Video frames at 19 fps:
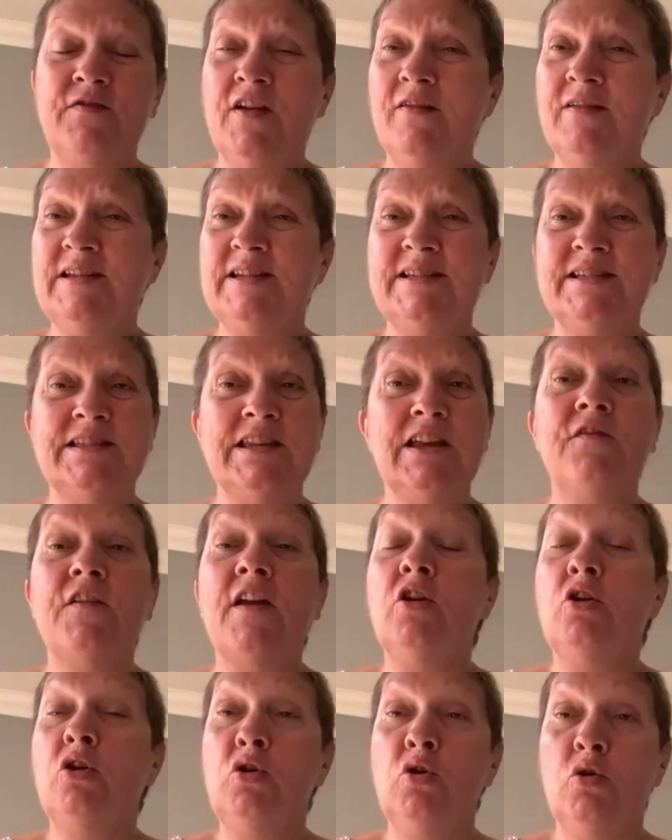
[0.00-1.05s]
very stiff
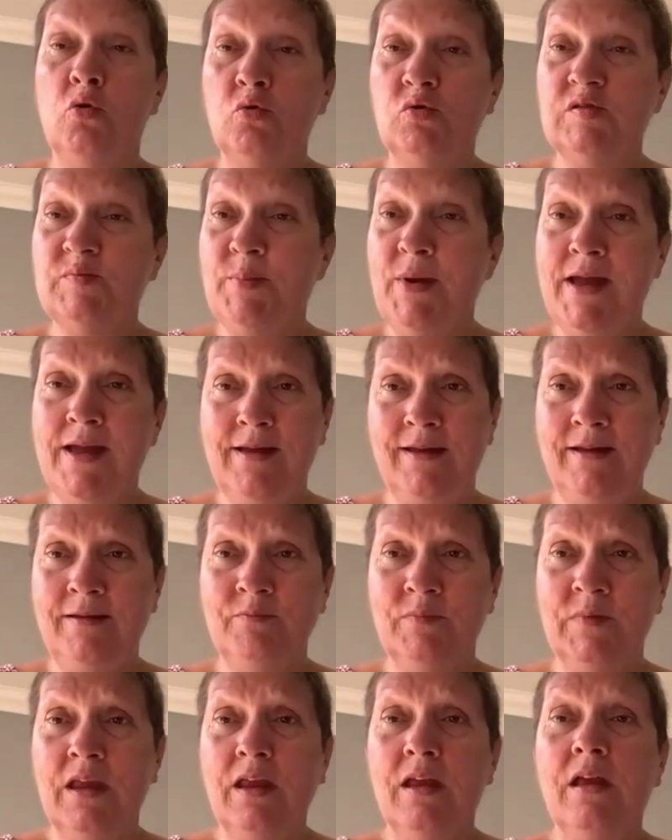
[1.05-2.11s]
and can cause pain,
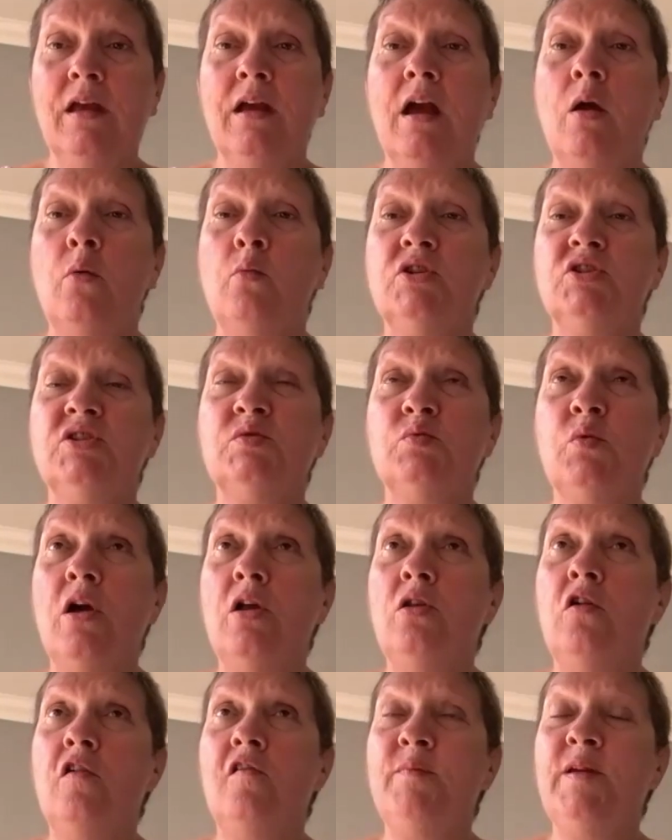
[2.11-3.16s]
and which is why a
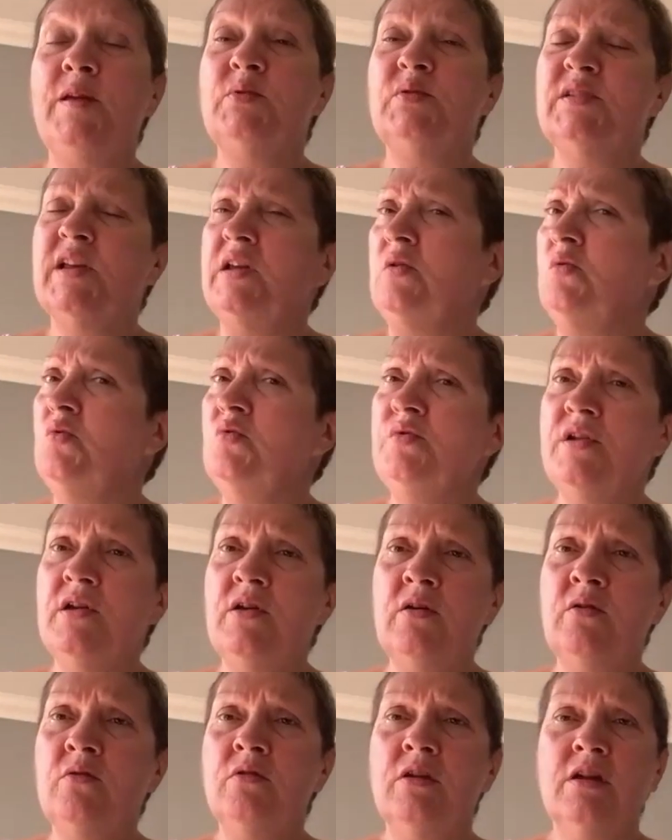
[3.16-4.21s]
lot of people say, "Oh
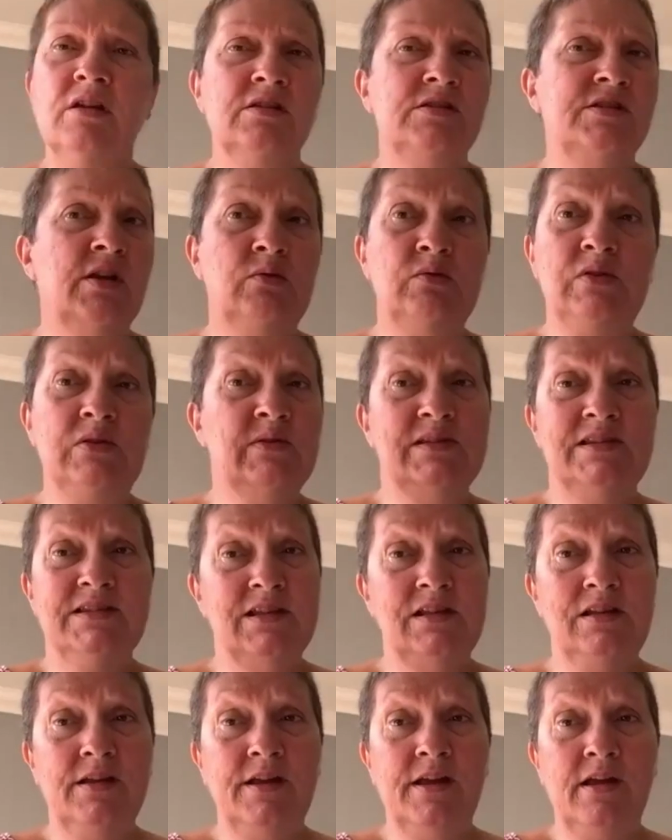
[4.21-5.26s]
no, don't use
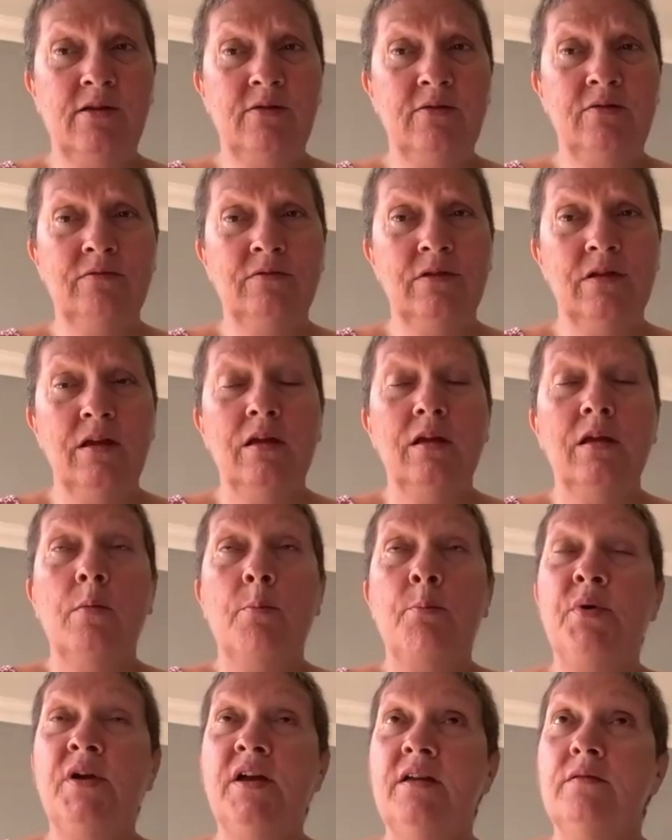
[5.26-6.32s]
silicone,"
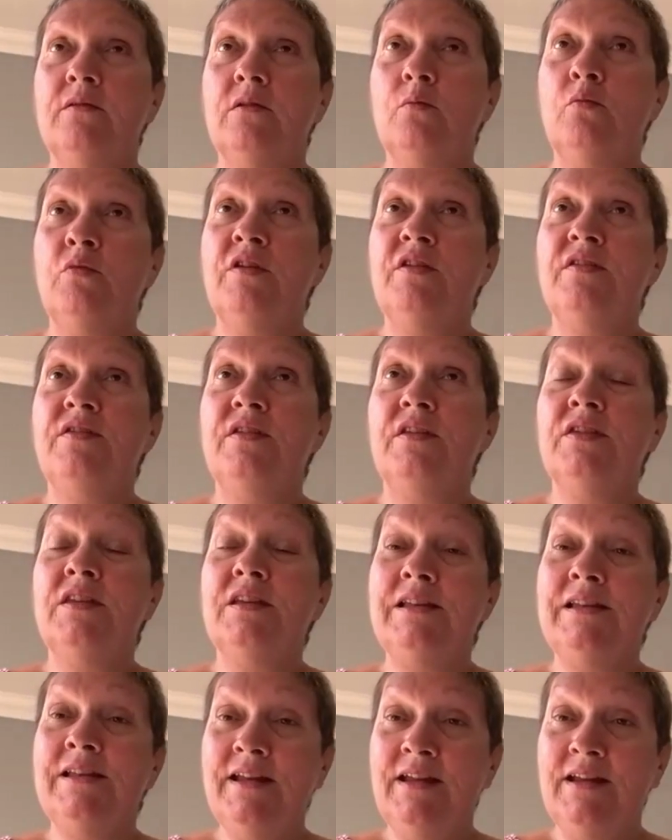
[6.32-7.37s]
But with the
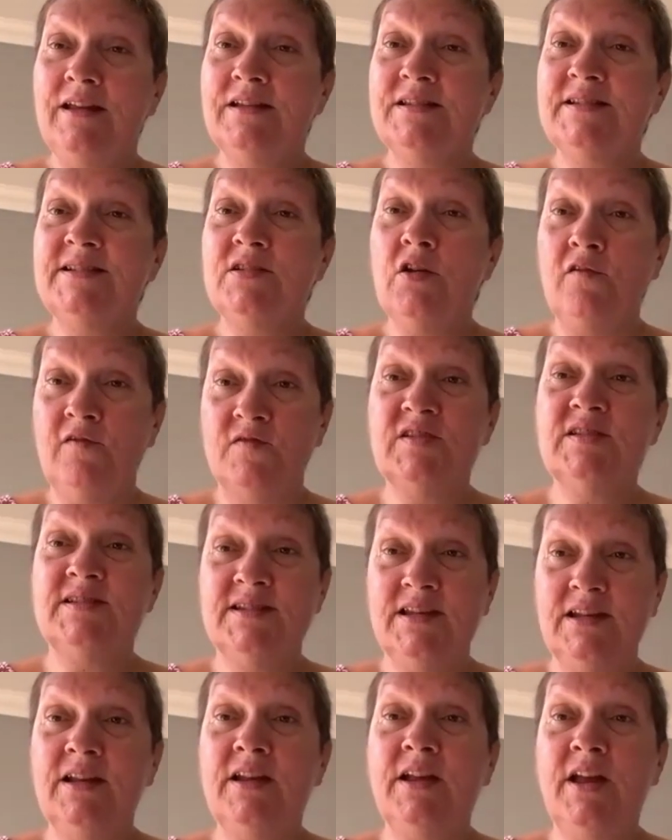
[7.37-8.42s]
LINC soft
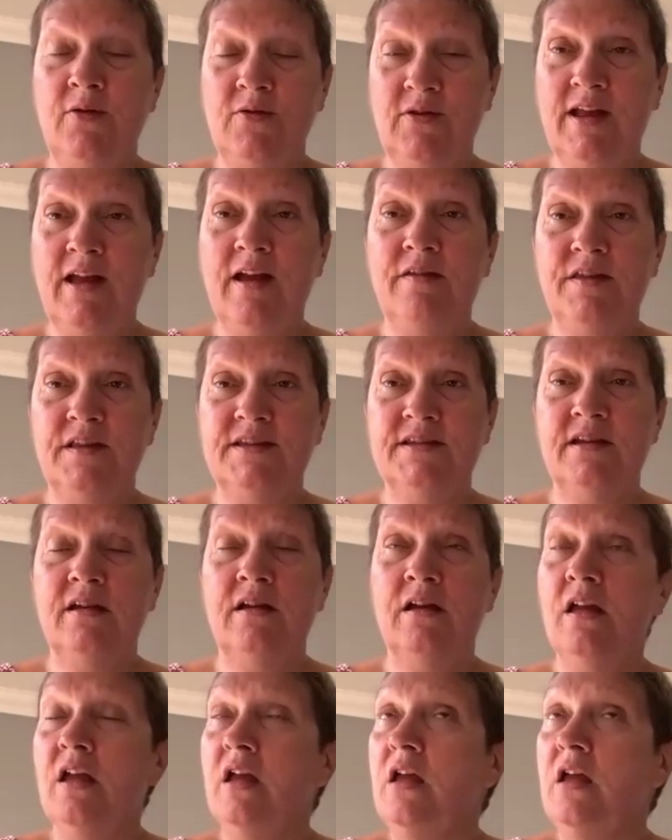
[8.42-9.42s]
silicone catheter,